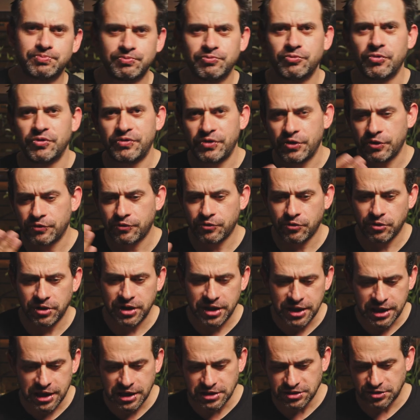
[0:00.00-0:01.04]
with your
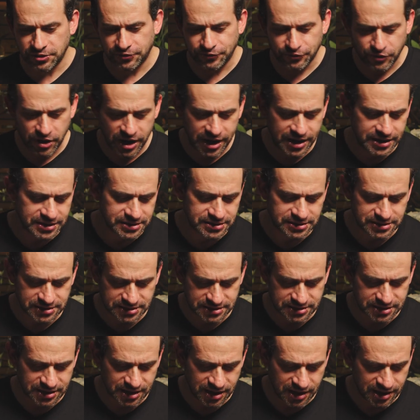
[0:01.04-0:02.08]
colleagues, your
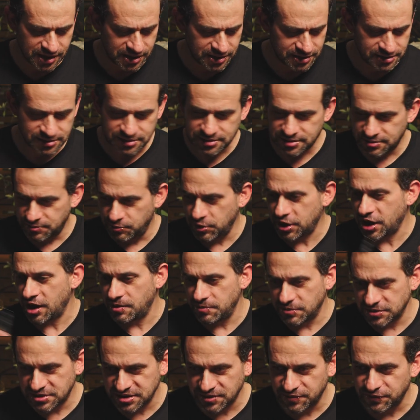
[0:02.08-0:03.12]
friends, and it
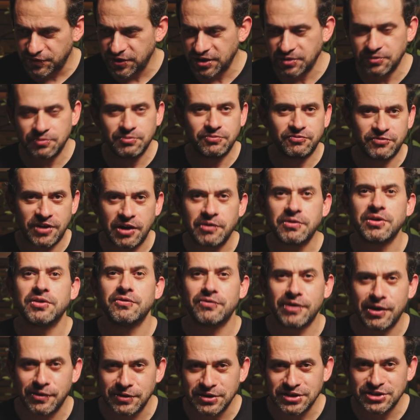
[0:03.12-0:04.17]
becomes something very,
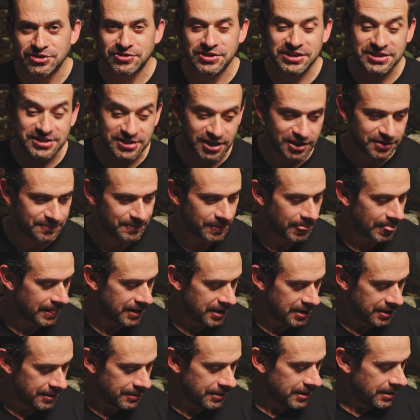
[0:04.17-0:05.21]
very interesting.
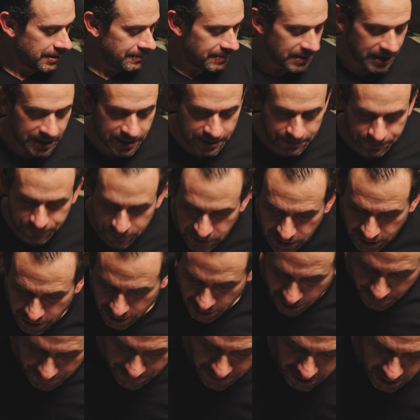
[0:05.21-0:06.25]
And
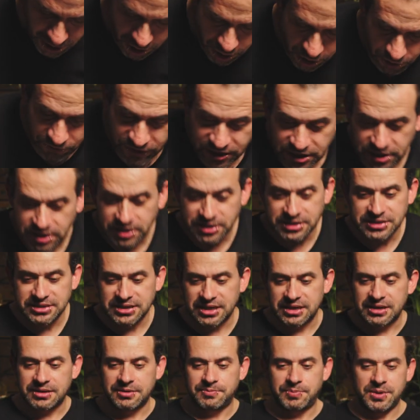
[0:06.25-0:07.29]
over the years,
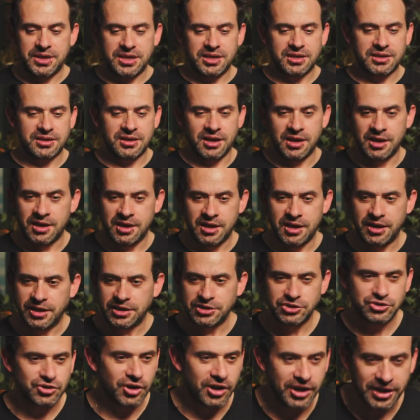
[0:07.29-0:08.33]
I've been
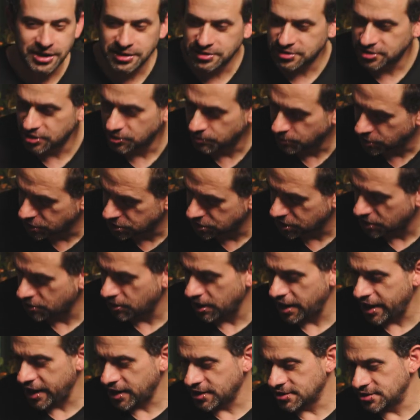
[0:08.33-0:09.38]
enjoying so much
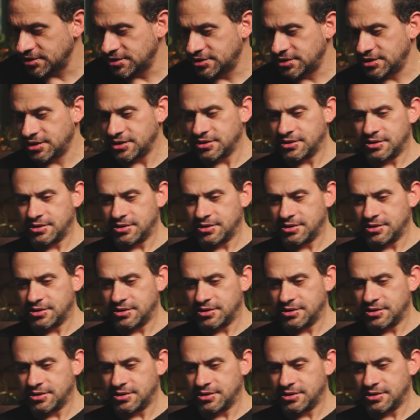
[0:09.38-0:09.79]
collecting